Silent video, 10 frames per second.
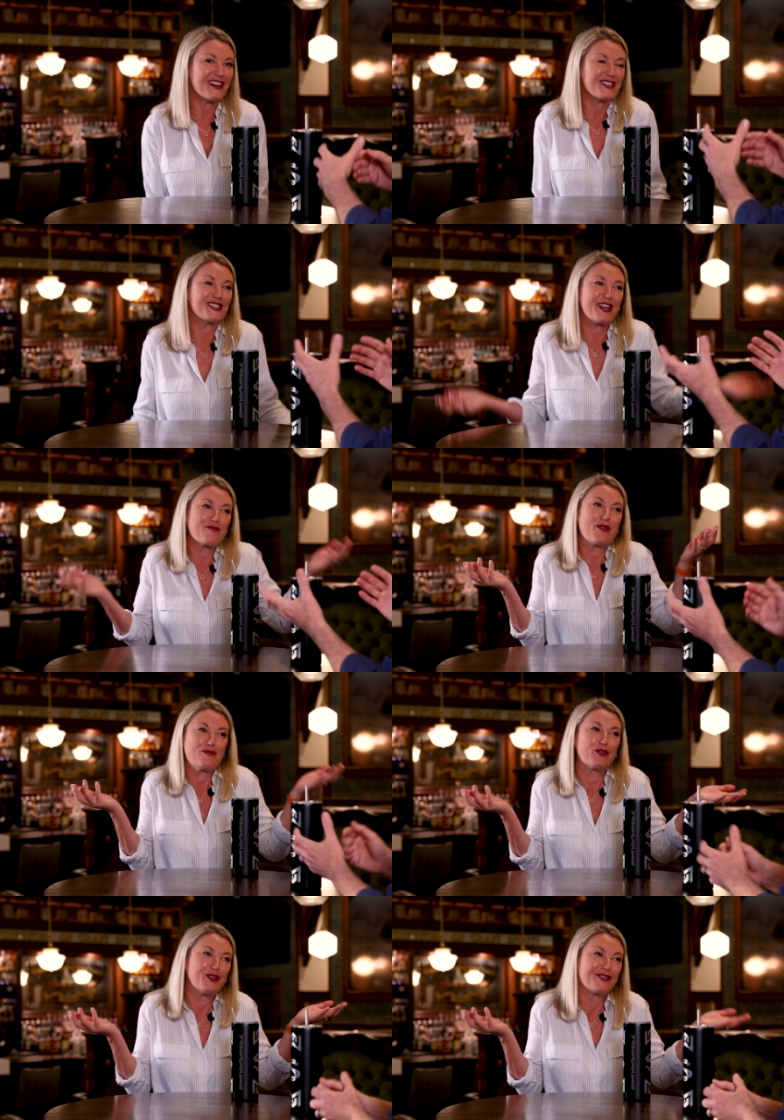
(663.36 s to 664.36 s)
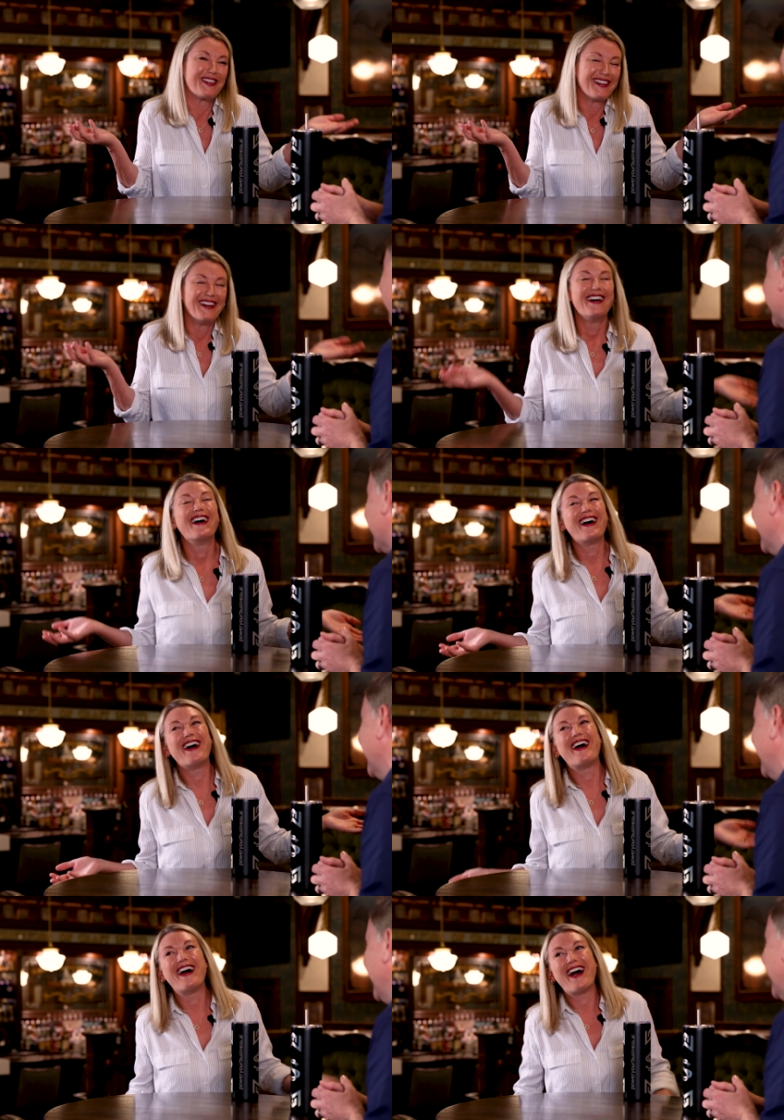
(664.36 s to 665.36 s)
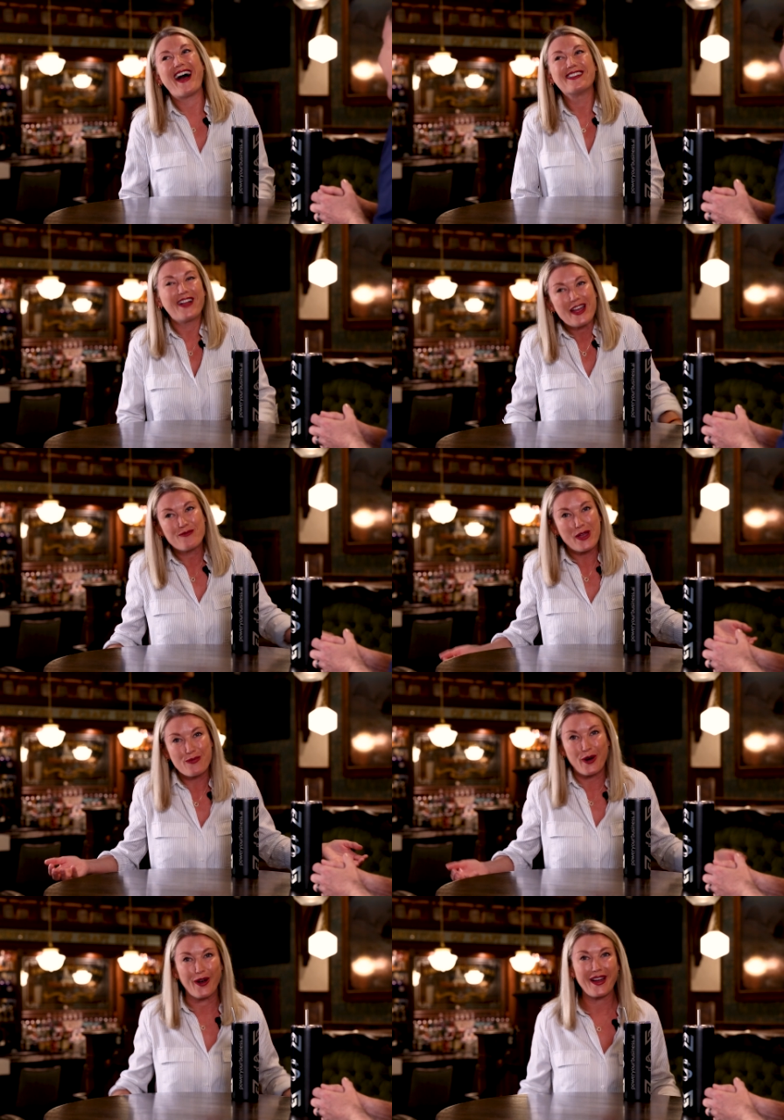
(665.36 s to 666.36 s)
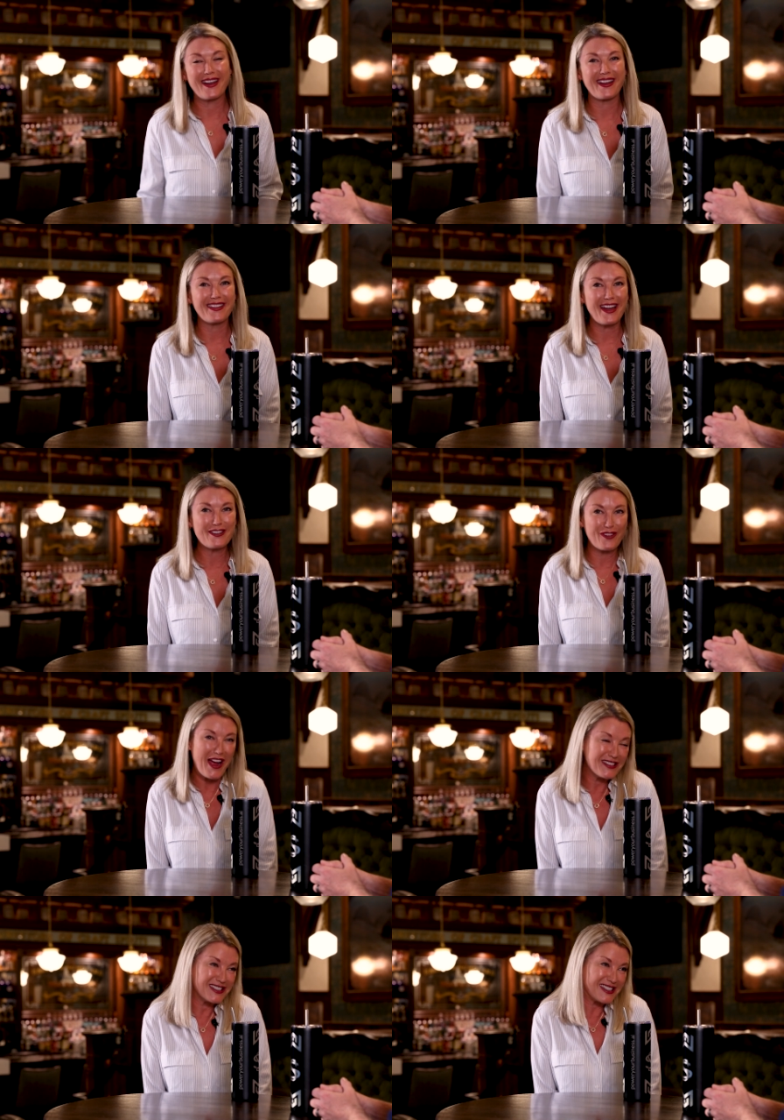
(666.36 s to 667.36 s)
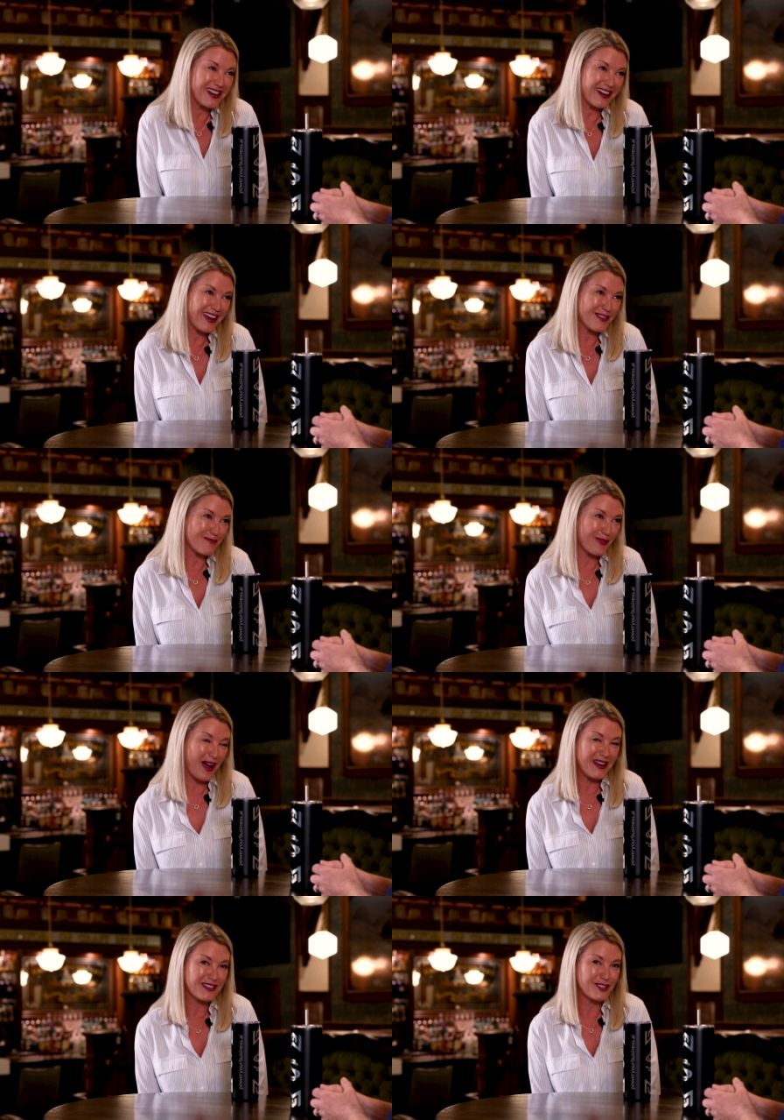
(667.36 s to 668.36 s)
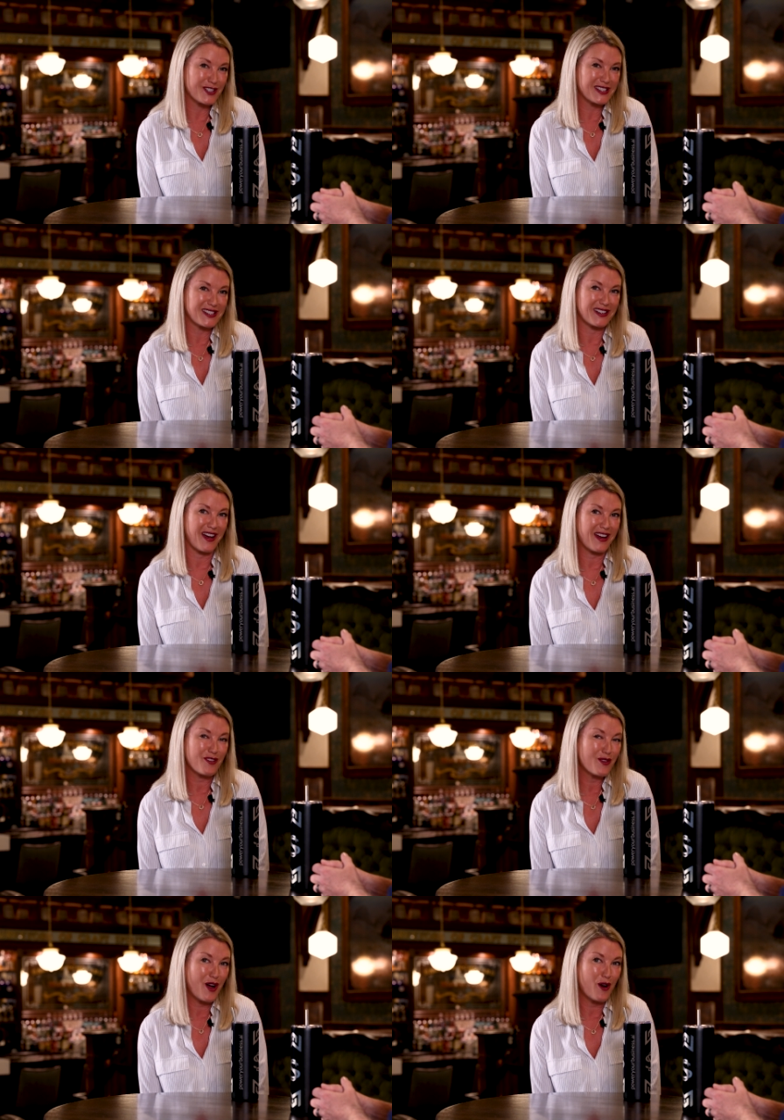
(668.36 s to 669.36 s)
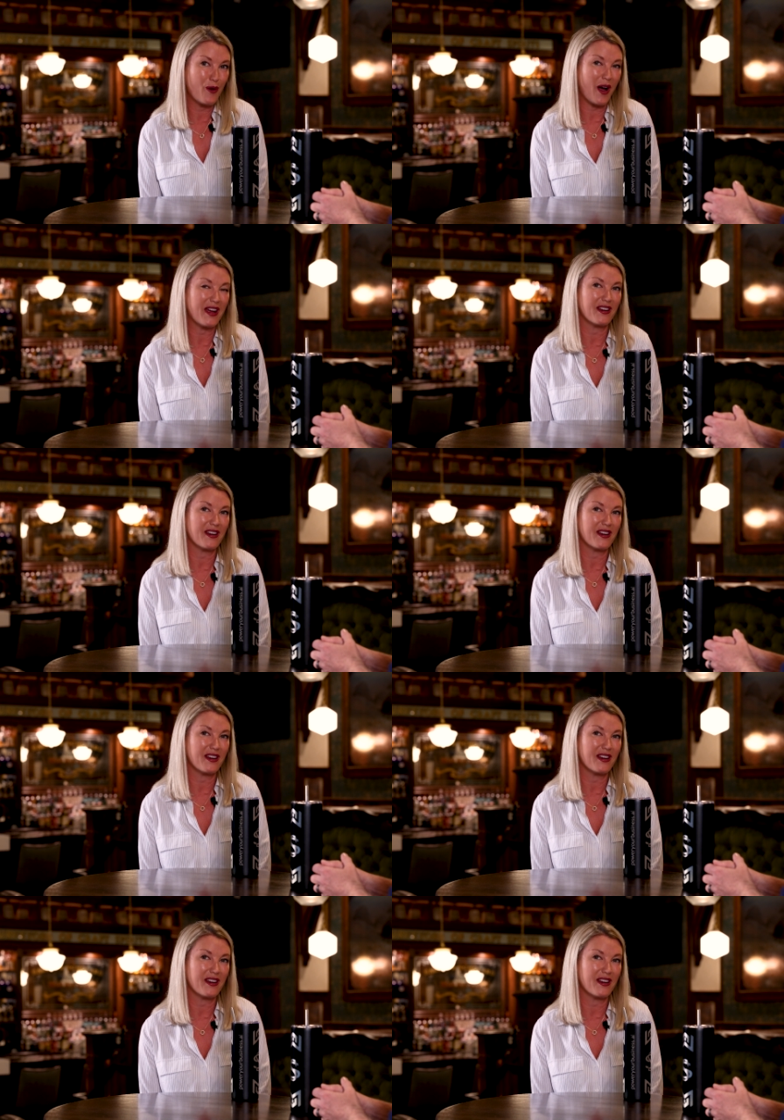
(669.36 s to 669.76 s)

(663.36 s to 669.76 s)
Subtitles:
I just like people. I like people and I like friends, and I don't know.